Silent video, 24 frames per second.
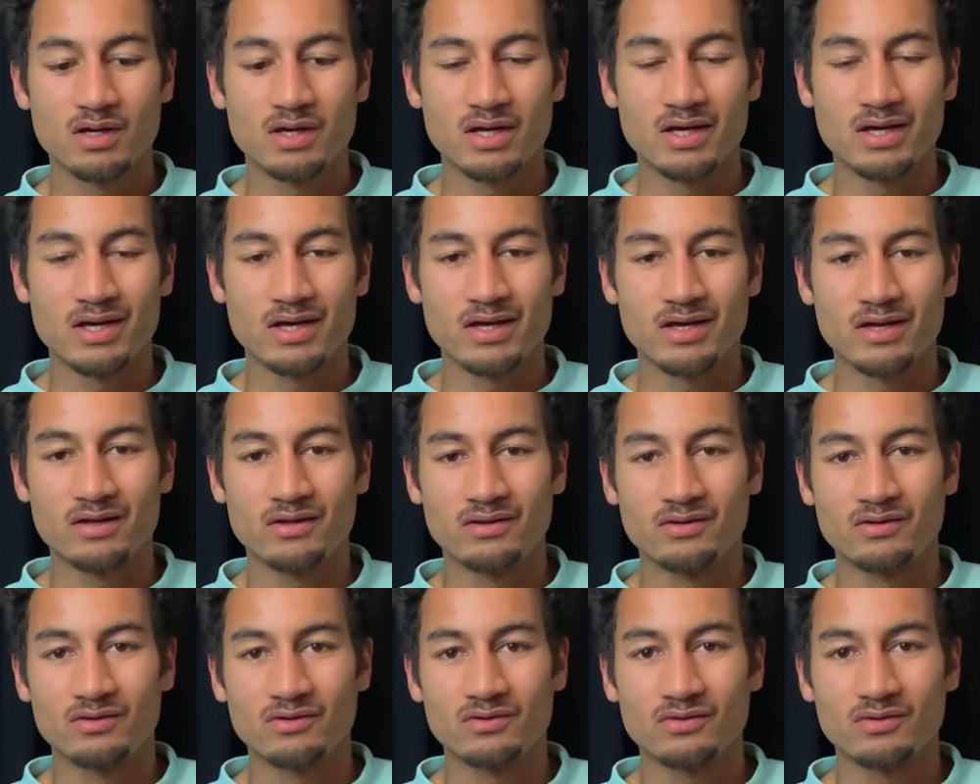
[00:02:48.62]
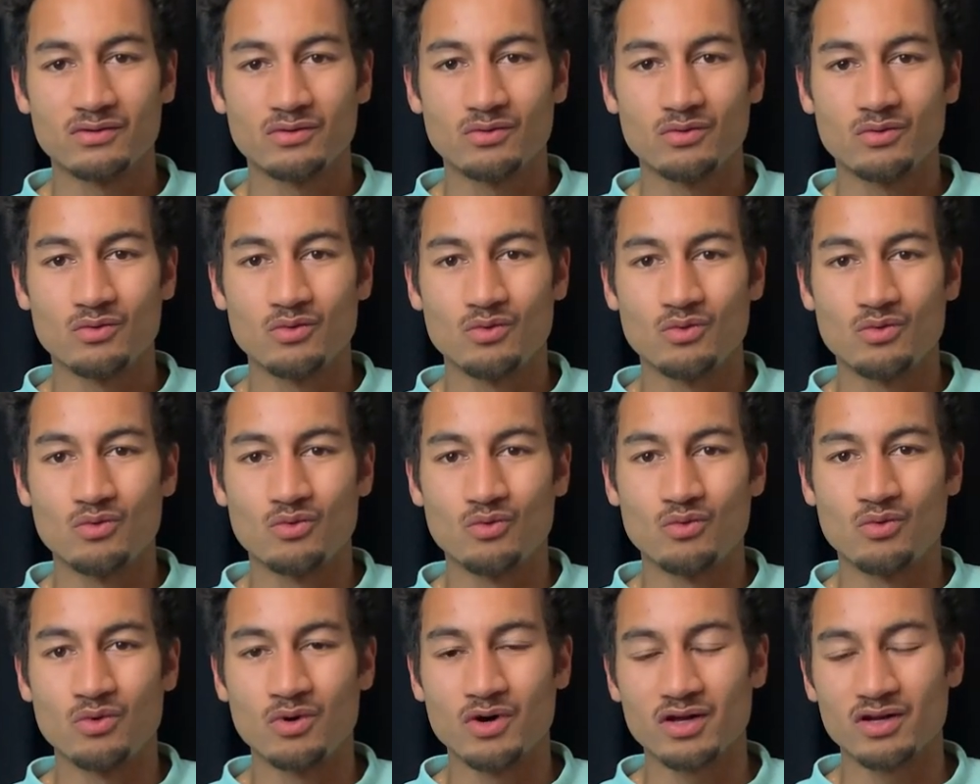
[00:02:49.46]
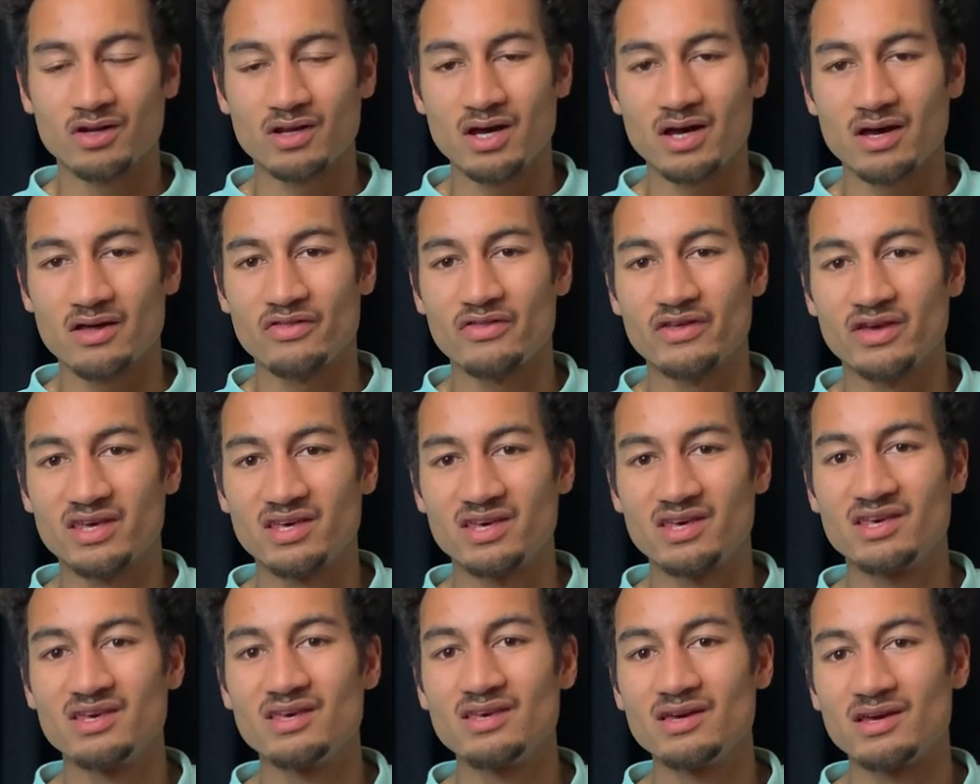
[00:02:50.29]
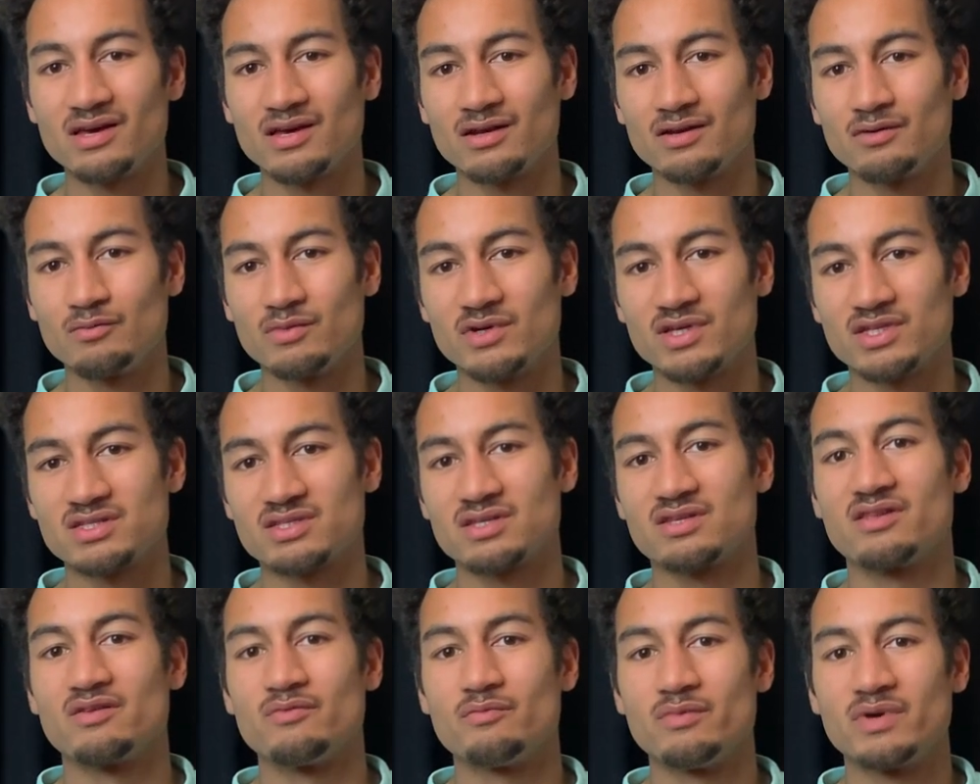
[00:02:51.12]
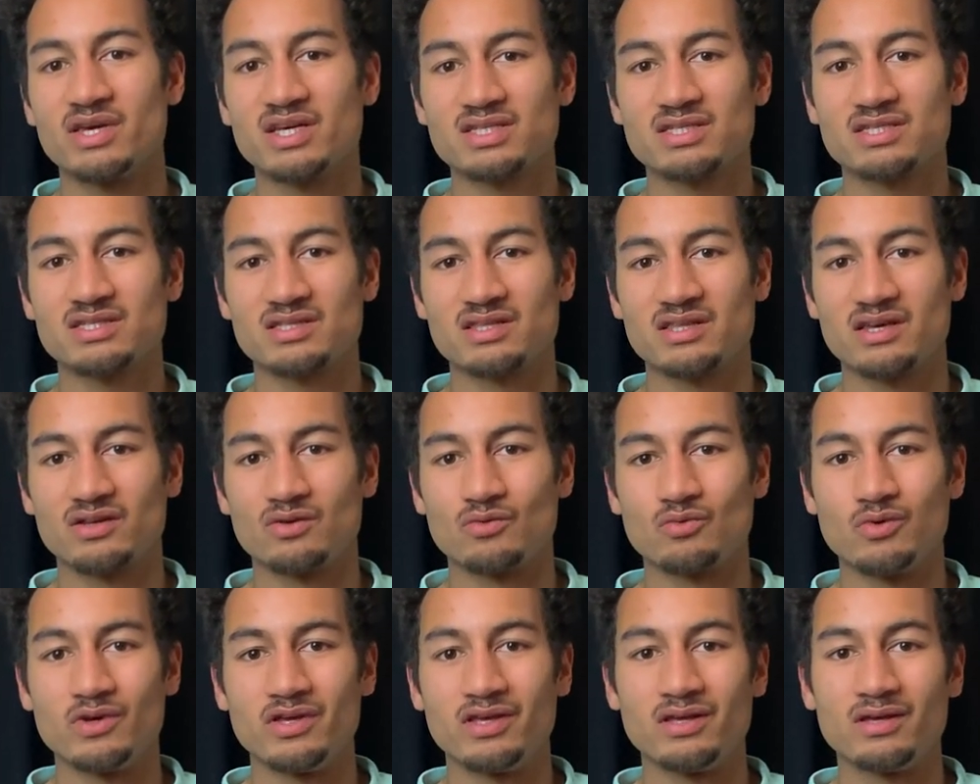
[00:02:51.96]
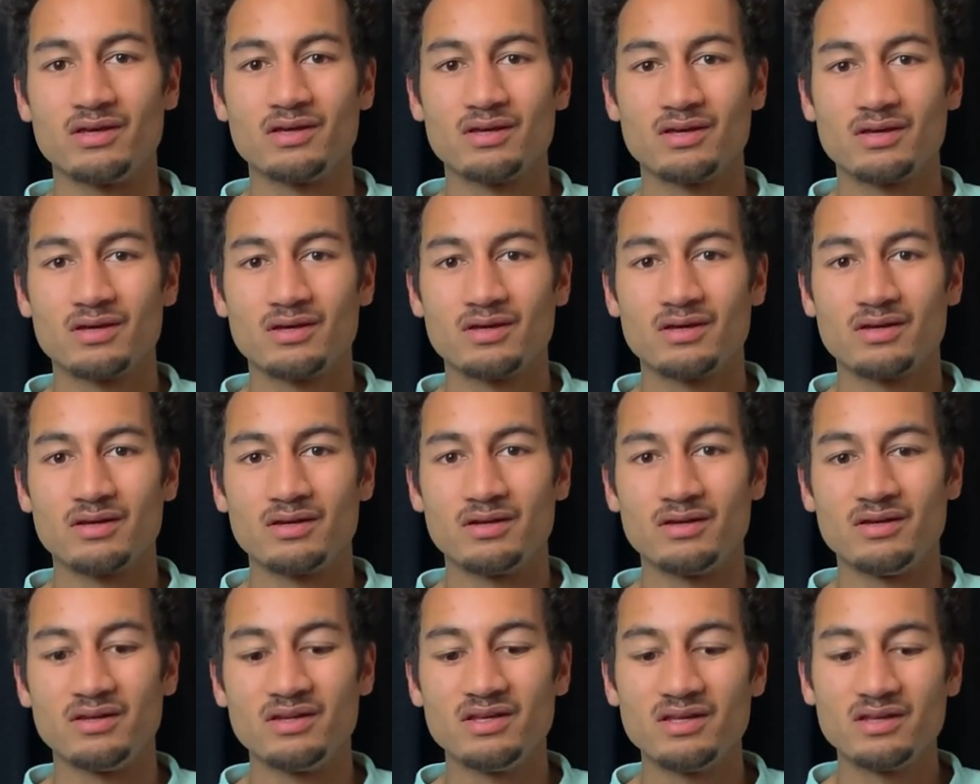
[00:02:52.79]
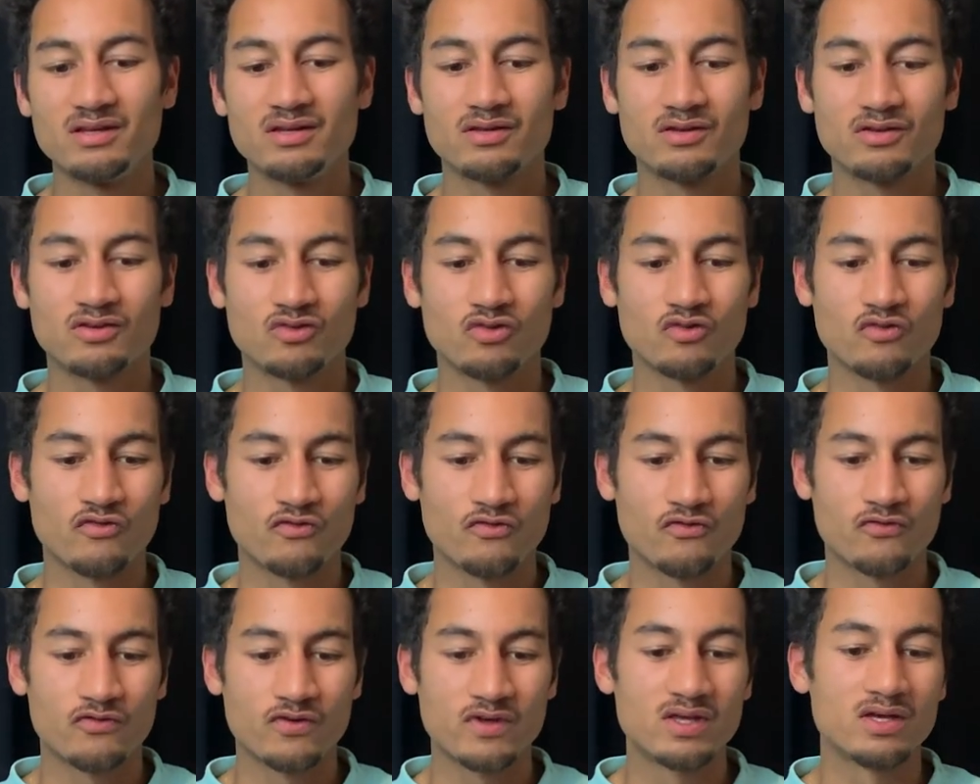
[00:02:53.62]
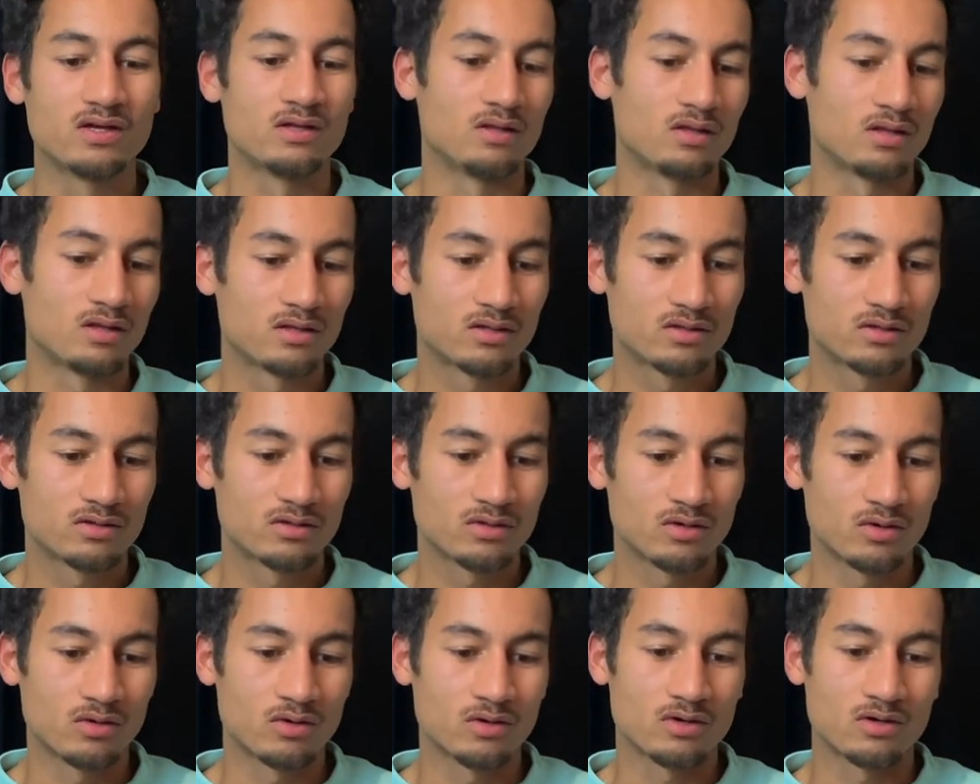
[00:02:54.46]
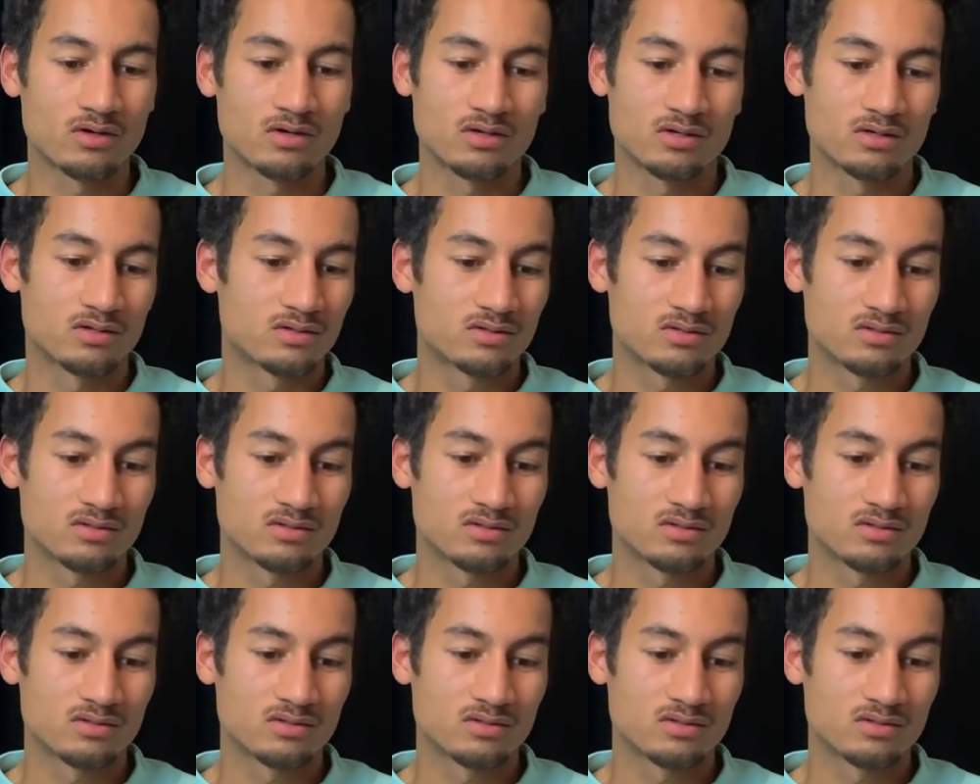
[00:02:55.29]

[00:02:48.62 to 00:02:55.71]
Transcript: and what are the key elements in the mix that we need to feel, or